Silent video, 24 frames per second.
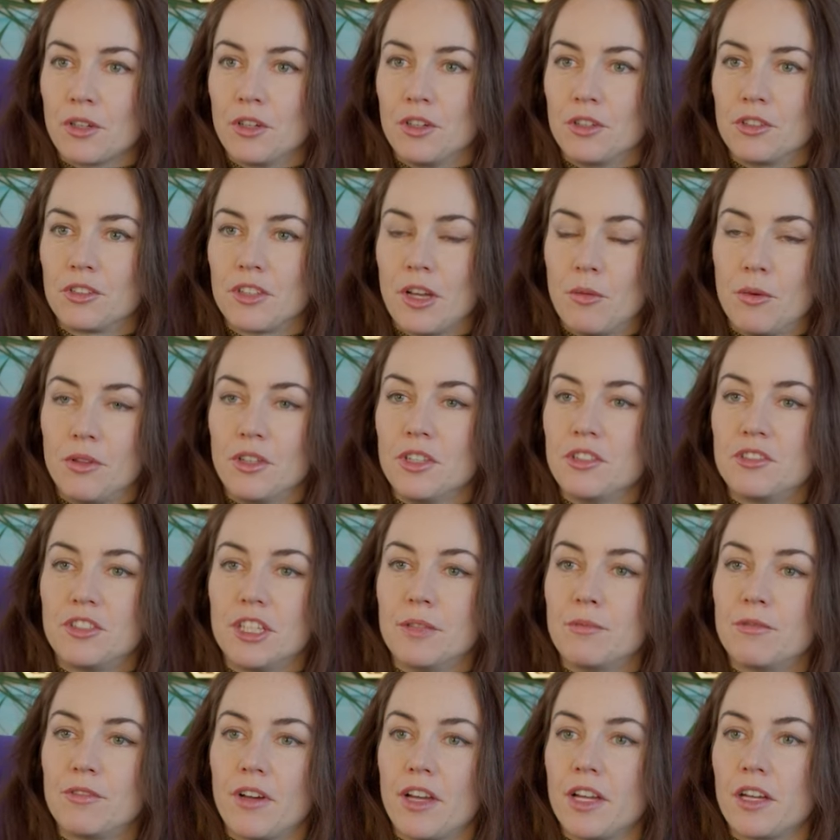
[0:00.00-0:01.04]
because there were these
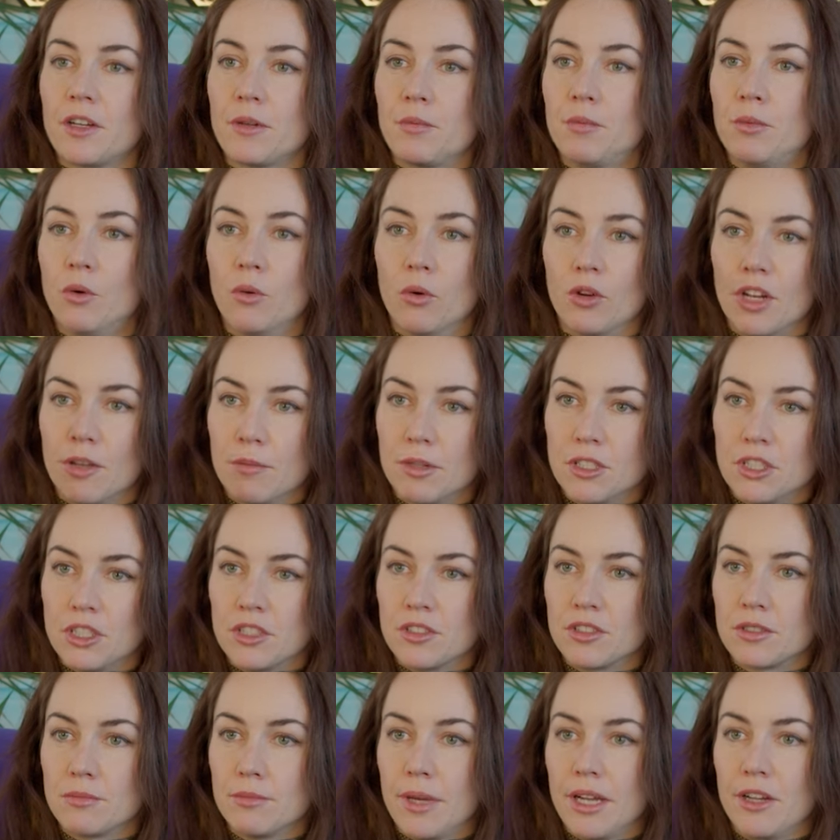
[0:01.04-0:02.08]
deep fake porn
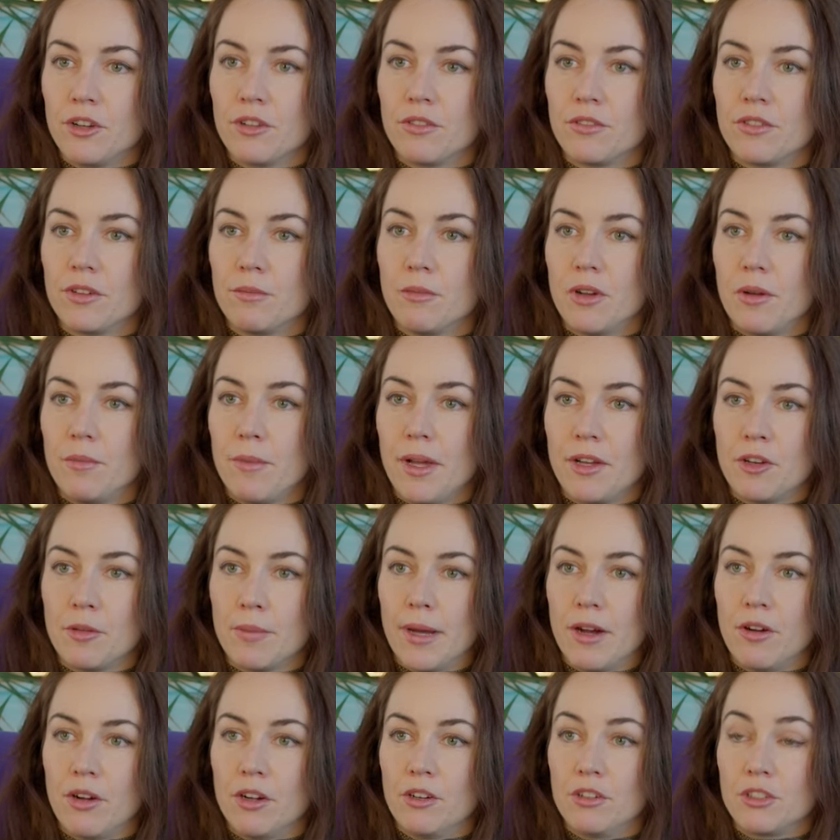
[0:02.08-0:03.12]
images made of uh, made
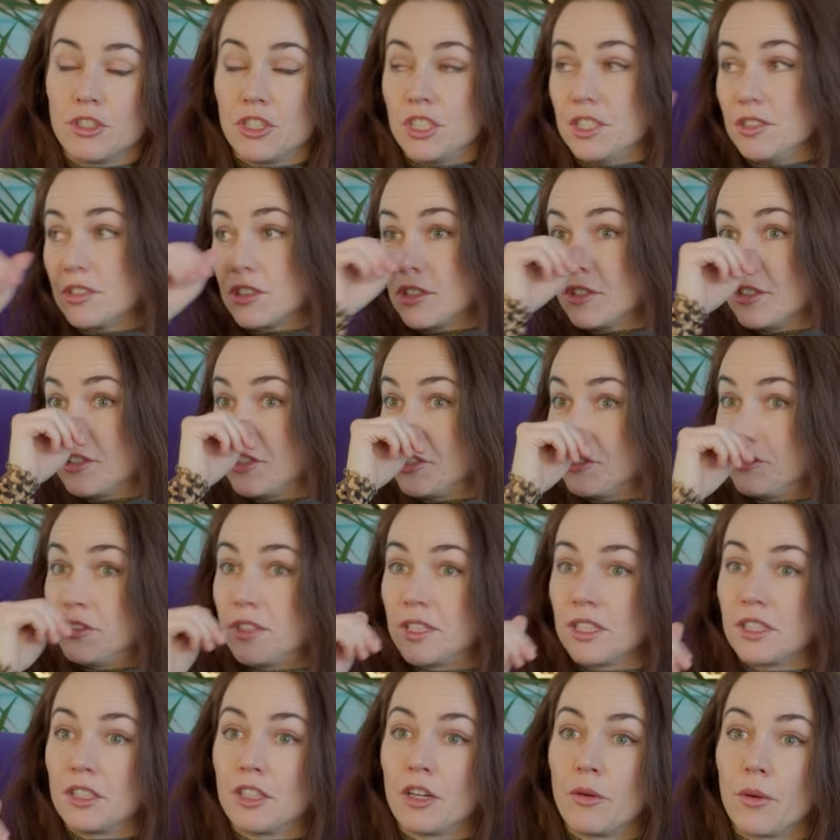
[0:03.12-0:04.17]
about her, and she's
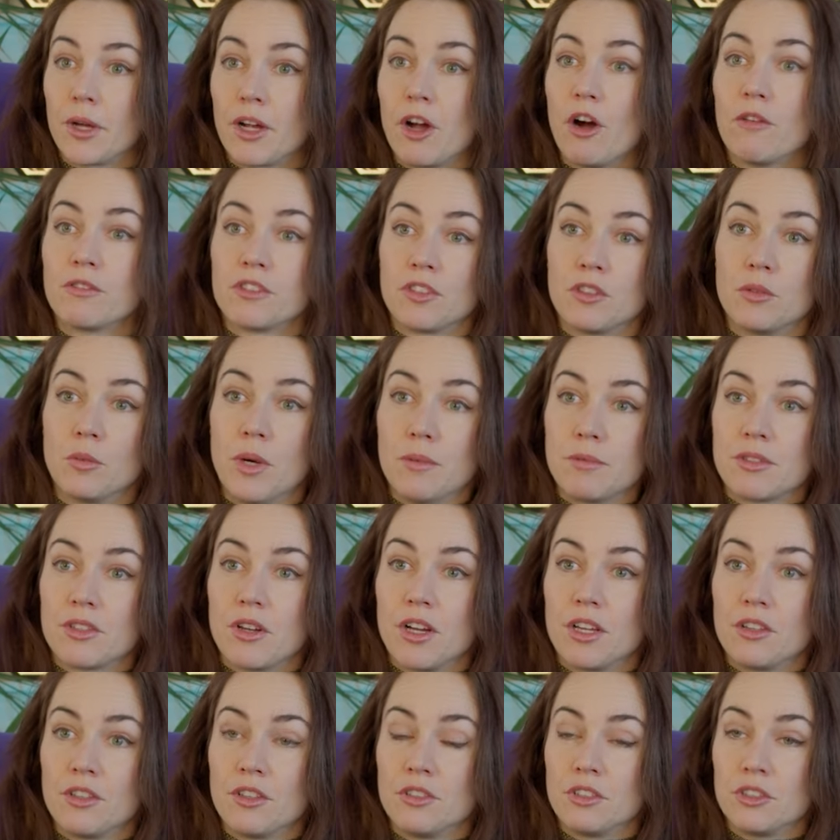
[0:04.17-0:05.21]
considering going after the
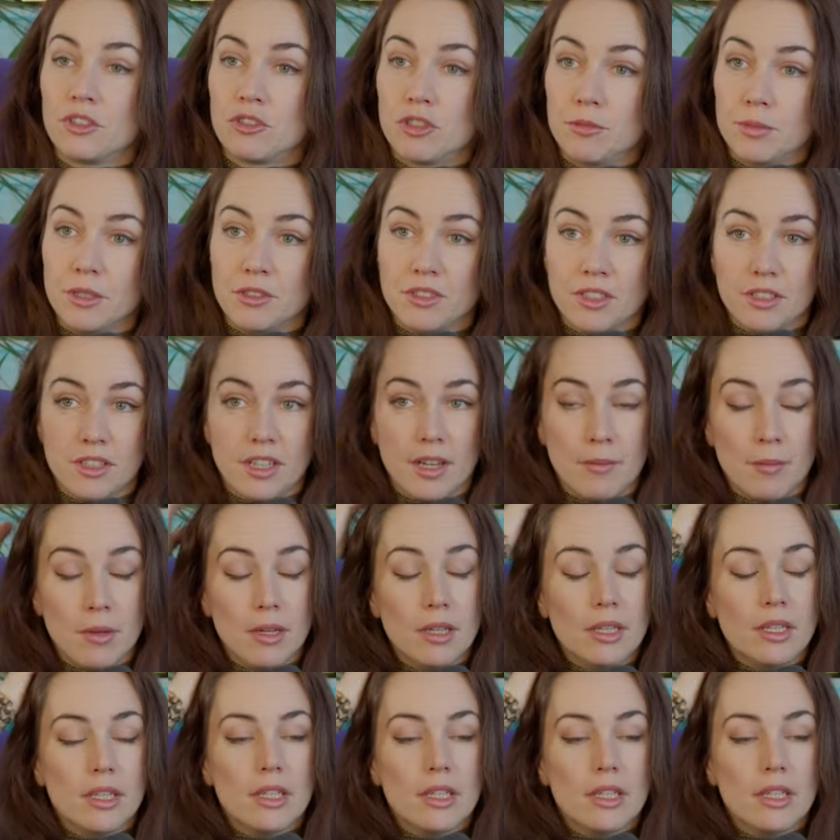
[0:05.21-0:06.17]
website that distributed them.